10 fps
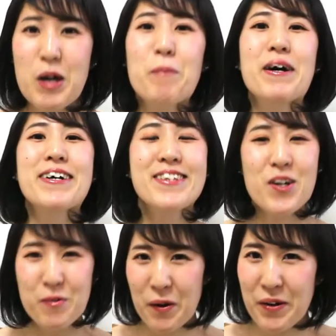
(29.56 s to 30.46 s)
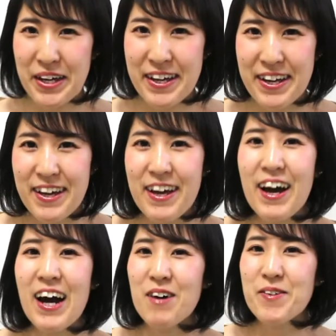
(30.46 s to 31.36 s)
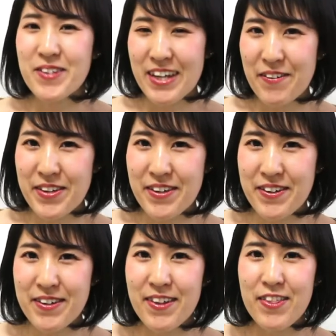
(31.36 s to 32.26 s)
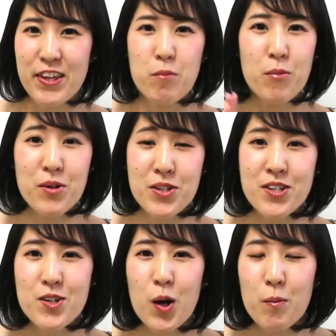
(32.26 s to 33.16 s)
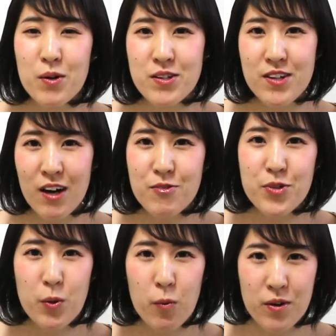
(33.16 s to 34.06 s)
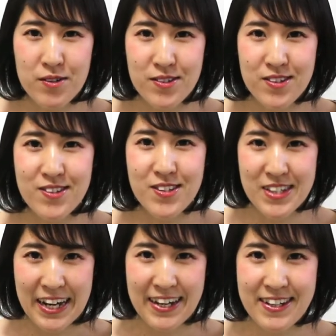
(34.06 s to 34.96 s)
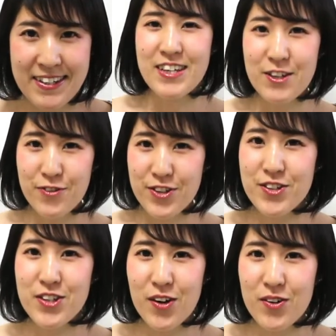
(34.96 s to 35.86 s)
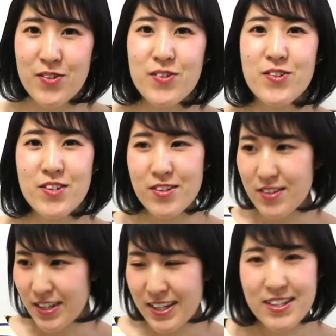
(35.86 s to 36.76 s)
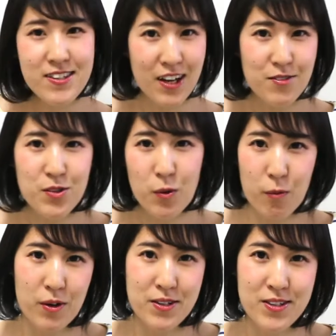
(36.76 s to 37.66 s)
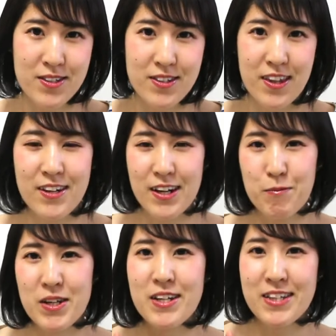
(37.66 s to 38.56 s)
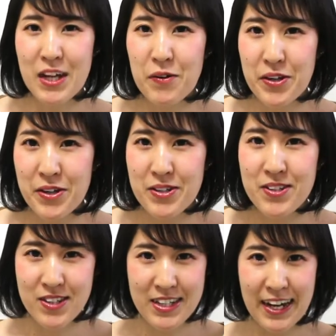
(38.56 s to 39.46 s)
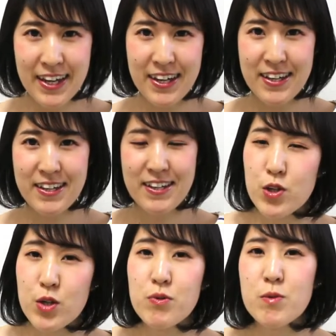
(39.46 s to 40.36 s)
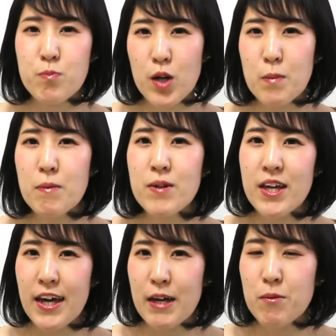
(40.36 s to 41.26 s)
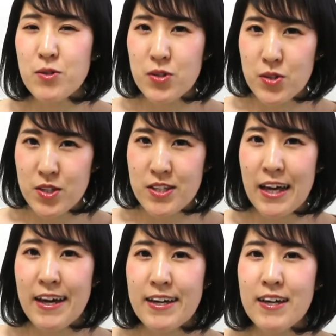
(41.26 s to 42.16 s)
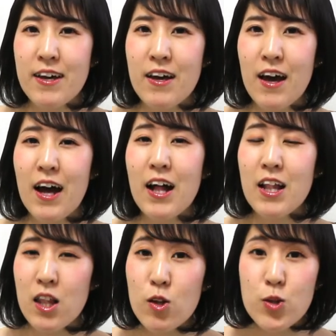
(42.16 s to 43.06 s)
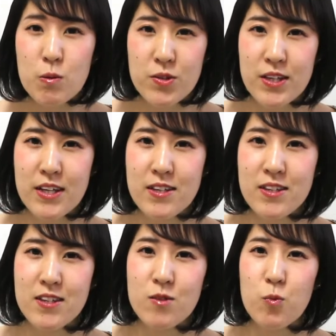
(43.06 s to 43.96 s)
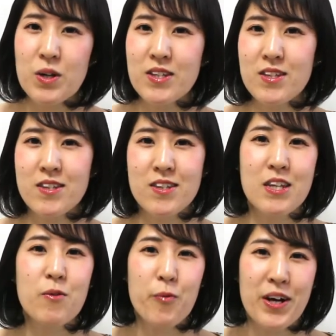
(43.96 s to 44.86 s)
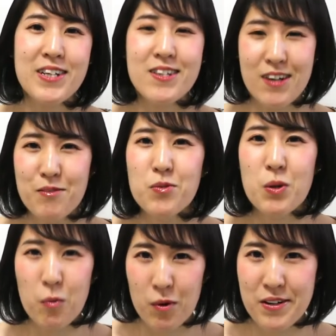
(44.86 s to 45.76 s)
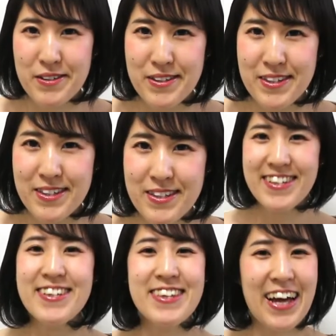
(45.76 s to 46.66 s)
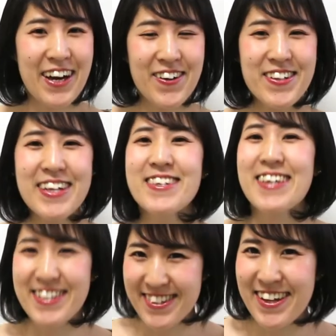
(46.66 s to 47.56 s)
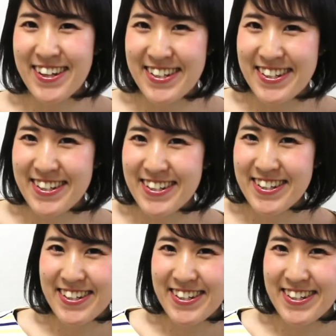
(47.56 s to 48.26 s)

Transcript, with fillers: But don't worry, I will tell you the most common counter words today. If you know these counter words that I'm gonna tell you today, you will probably able to say a lot of things with the right counter words. Now let's get started.